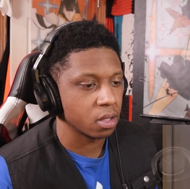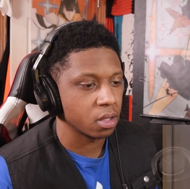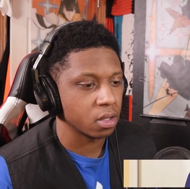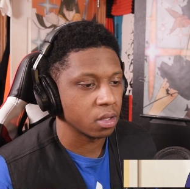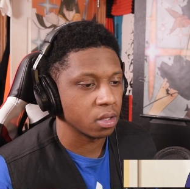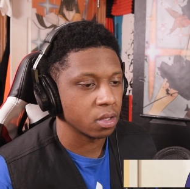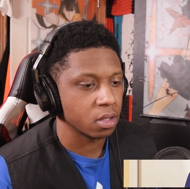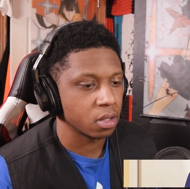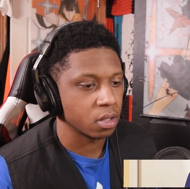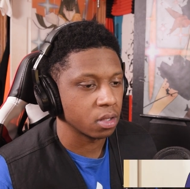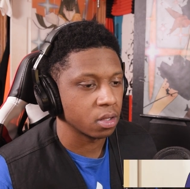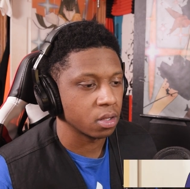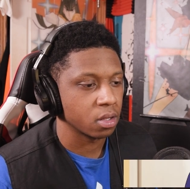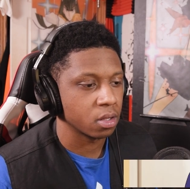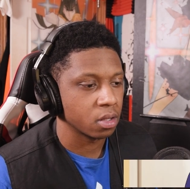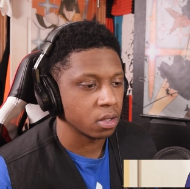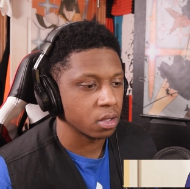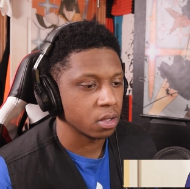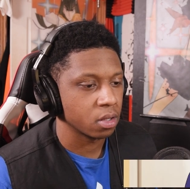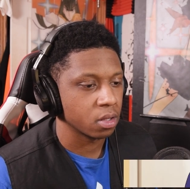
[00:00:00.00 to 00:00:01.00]

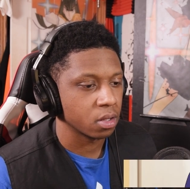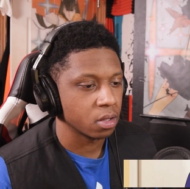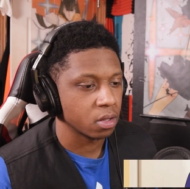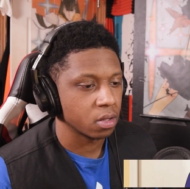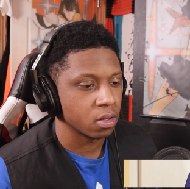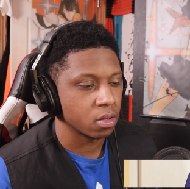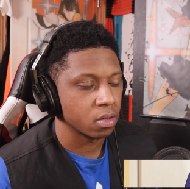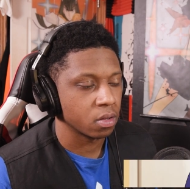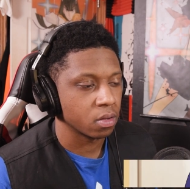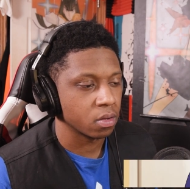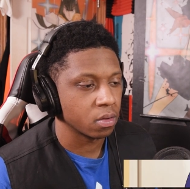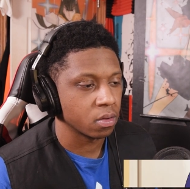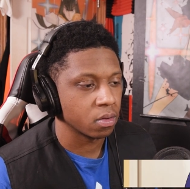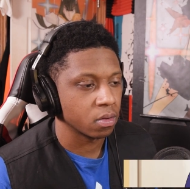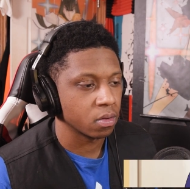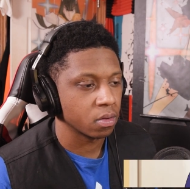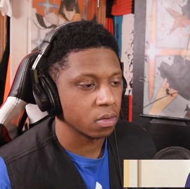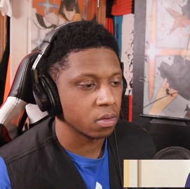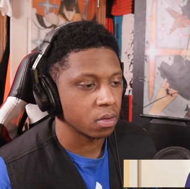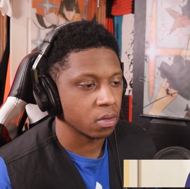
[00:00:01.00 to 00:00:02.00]

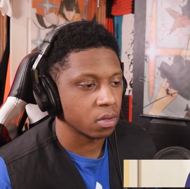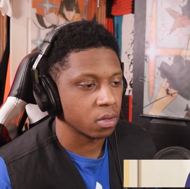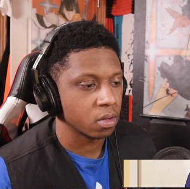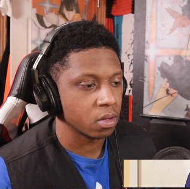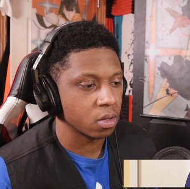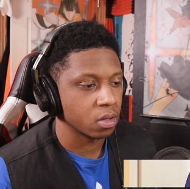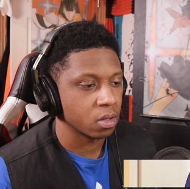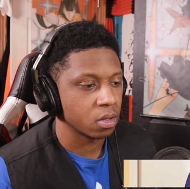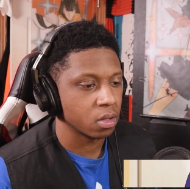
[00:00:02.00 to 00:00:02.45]
Nobody speaks.